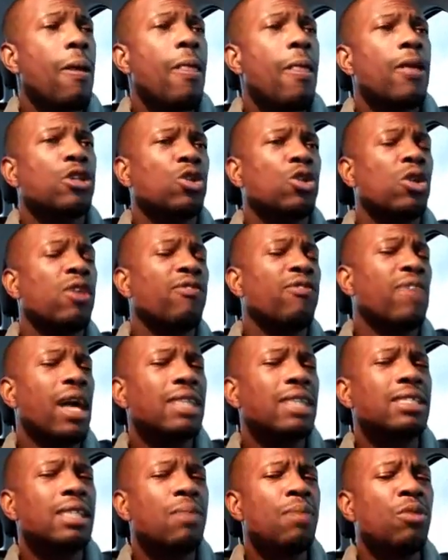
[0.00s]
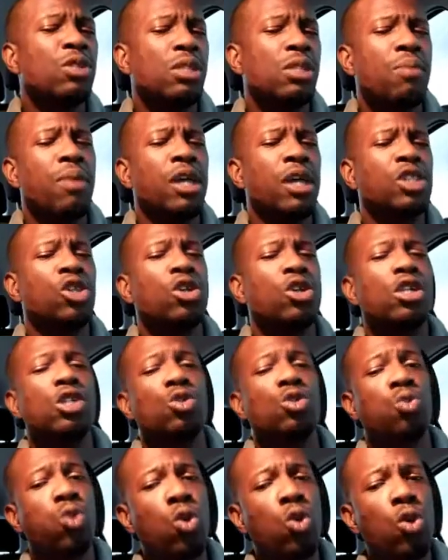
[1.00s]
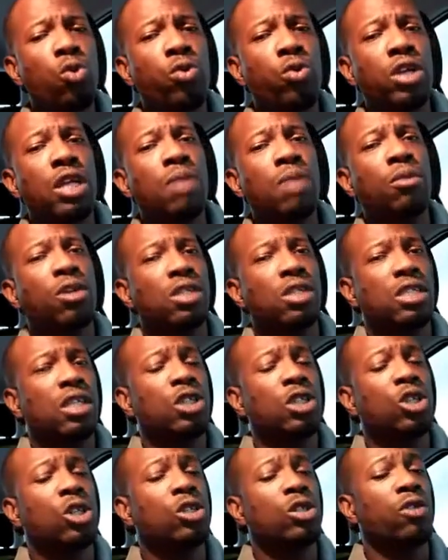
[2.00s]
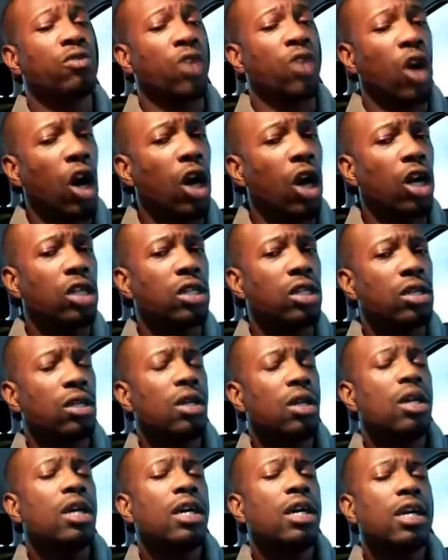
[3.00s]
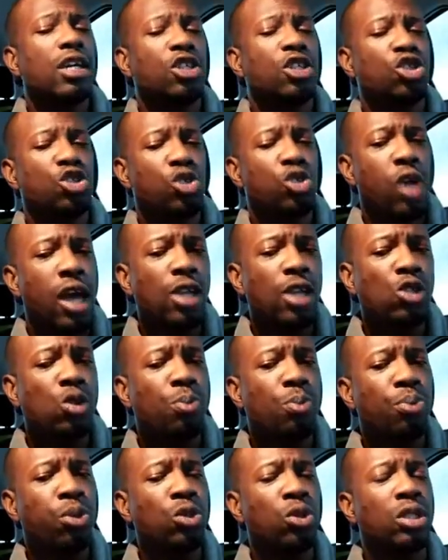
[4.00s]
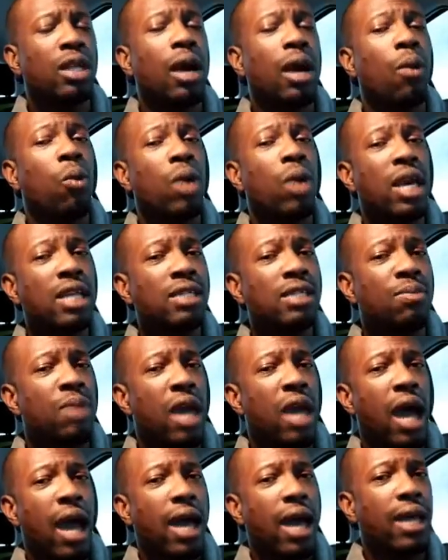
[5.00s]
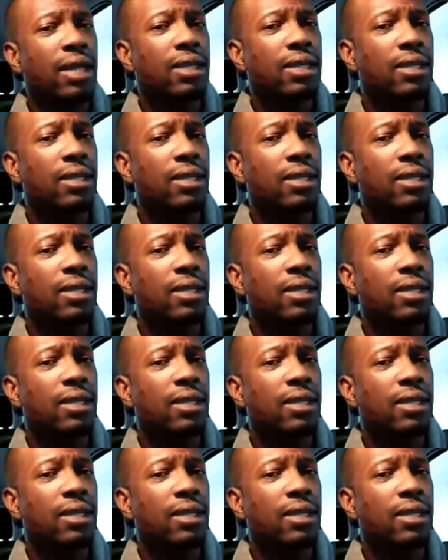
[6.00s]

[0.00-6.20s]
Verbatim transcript: So if that same Osinbajo is who Redeemed Christian Church of God is trying to put their weight behind,